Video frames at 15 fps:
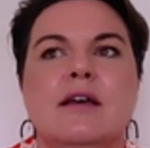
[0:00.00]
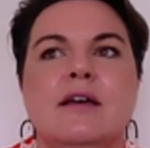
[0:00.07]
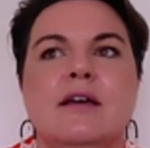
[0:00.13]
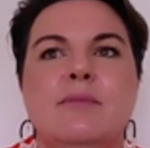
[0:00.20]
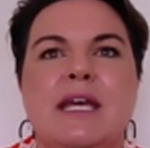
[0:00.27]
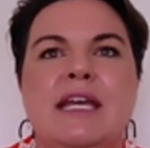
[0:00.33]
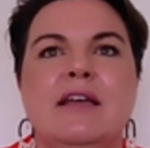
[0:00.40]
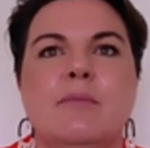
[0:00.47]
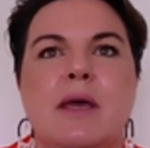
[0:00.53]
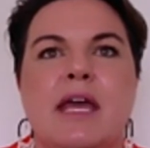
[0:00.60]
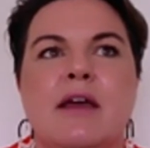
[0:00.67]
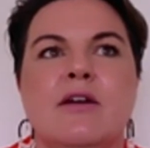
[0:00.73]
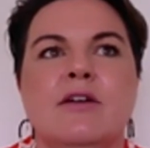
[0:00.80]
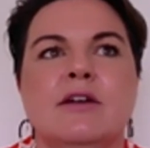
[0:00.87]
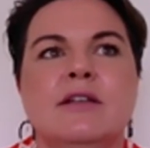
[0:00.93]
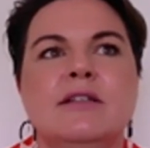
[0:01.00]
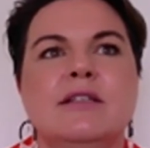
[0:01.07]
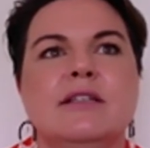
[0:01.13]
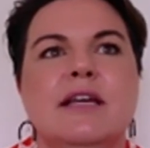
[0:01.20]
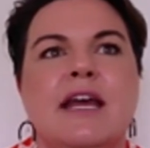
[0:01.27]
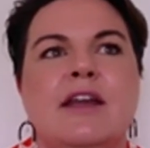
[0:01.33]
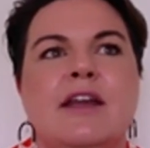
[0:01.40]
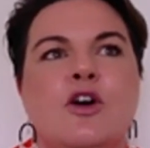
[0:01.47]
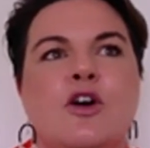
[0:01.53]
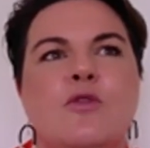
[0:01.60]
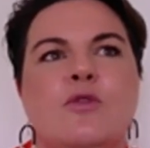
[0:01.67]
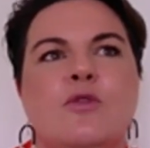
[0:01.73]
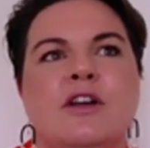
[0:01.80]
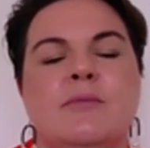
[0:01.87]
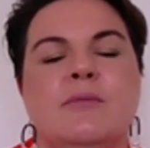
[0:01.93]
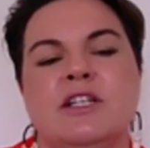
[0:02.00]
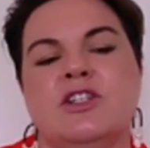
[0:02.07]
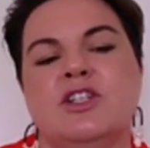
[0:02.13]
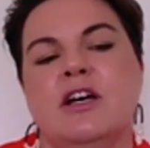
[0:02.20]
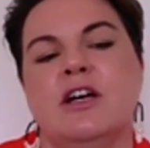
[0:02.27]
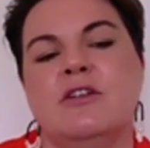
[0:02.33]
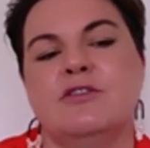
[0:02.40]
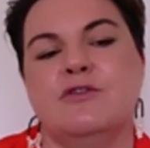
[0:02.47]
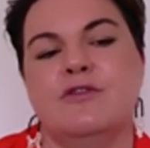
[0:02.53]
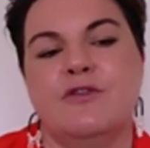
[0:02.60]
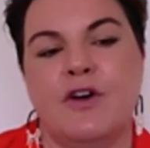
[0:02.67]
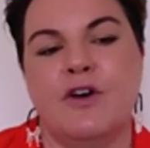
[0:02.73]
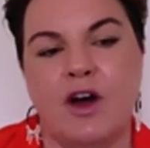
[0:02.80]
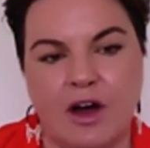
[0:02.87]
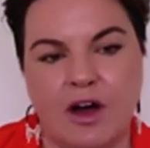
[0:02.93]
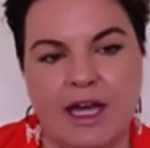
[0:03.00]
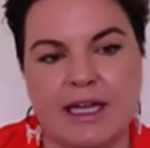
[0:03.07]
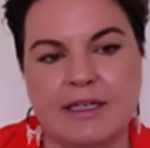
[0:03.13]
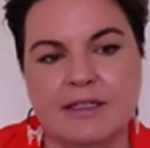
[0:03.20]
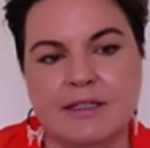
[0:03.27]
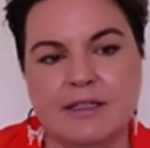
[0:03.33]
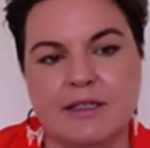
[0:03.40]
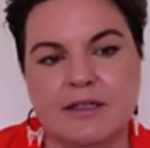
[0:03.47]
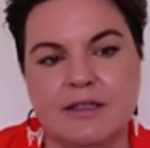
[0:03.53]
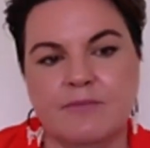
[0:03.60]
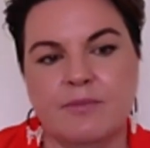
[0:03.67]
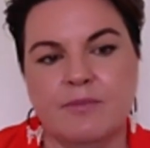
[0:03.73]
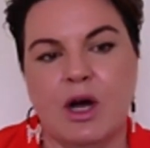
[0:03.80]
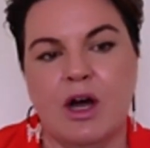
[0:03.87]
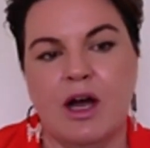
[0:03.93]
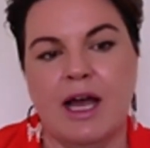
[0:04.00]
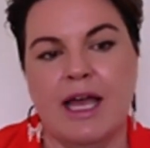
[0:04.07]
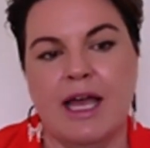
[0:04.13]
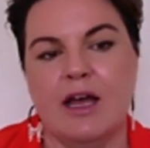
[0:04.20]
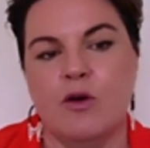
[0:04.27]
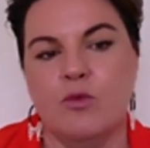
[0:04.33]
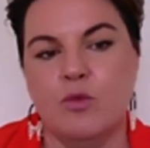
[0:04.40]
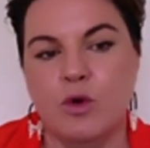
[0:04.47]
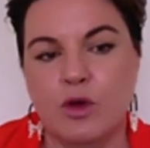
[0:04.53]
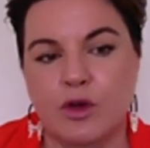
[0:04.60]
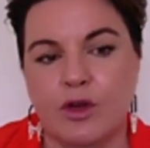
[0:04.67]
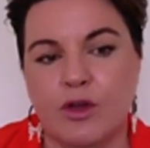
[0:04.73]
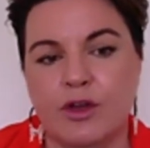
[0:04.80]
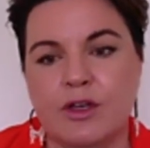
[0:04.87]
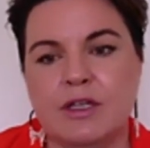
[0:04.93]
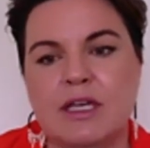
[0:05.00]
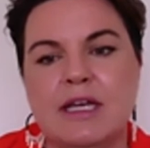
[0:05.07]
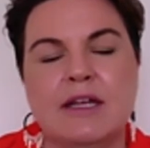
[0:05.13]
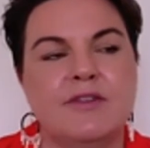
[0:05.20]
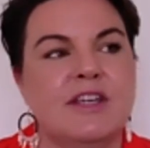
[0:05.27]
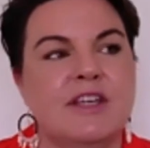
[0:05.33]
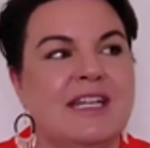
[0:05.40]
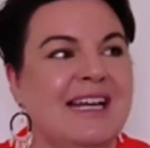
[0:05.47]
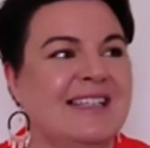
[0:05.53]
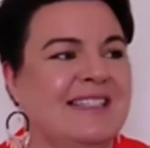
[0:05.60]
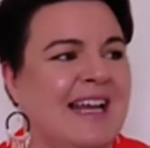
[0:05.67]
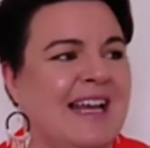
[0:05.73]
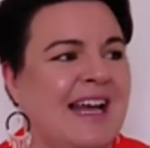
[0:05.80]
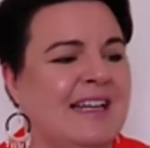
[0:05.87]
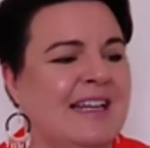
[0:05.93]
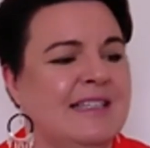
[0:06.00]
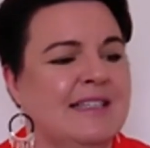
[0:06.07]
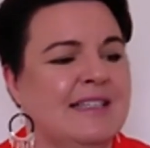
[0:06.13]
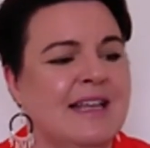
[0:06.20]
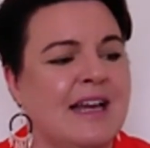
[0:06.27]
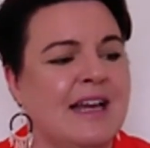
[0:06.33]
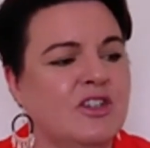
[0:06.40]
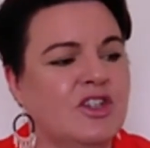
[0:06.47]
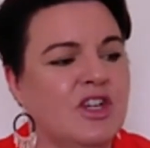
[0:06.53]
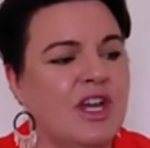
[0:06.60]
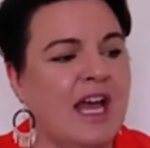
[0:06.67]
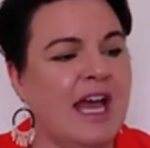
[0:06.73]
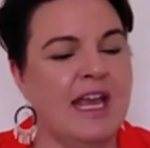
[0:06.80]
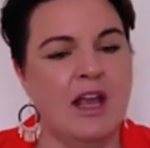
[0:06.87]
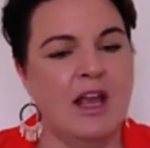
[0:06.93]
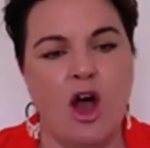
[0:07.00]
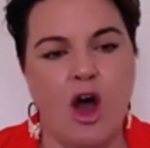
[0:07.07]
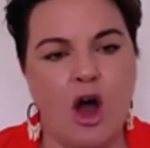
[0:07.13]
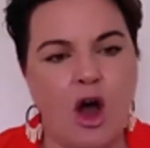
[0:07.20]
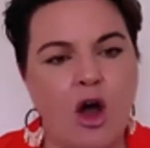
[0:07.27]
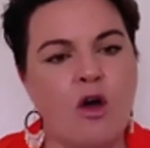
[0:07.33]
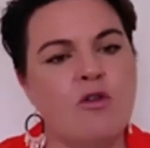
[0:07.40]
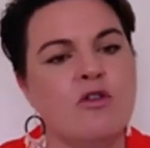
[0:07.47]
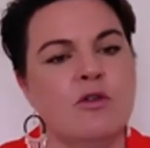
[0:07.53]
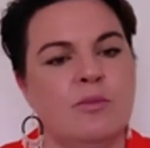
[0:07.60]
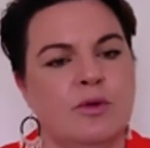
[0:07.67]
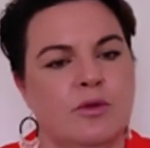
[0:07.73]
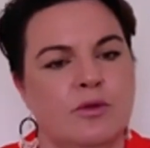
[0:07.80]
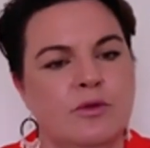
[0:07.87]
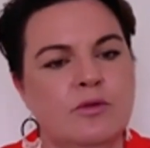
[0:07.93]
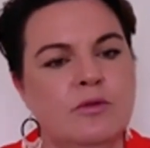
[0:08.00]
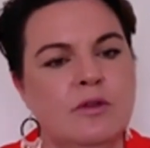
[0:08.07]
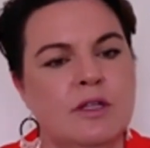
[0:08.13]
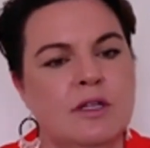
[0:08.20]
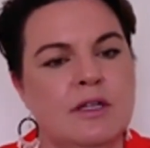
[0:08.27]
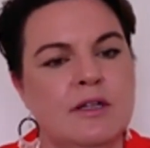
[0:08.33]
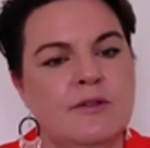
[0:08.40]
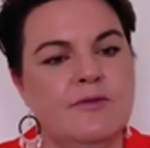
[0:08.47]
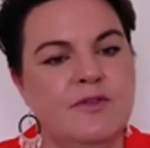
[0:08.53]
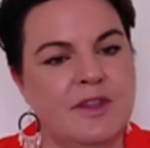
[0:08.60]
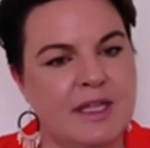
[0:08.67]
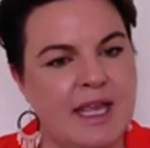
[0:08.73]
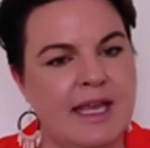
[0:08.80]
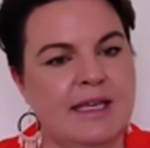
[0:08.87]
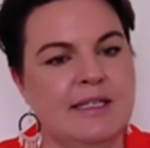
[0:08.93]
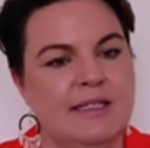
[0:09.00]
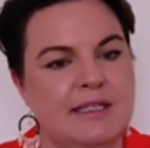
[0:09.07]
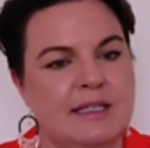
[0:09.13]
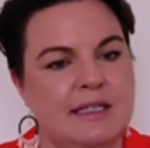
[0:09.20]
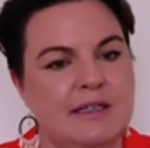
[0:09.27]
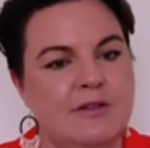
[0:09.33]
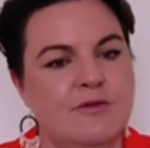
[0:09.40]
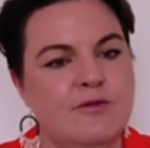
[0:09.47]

Being a parent and not wanting my child defined by a word that has had such a horrible, negative,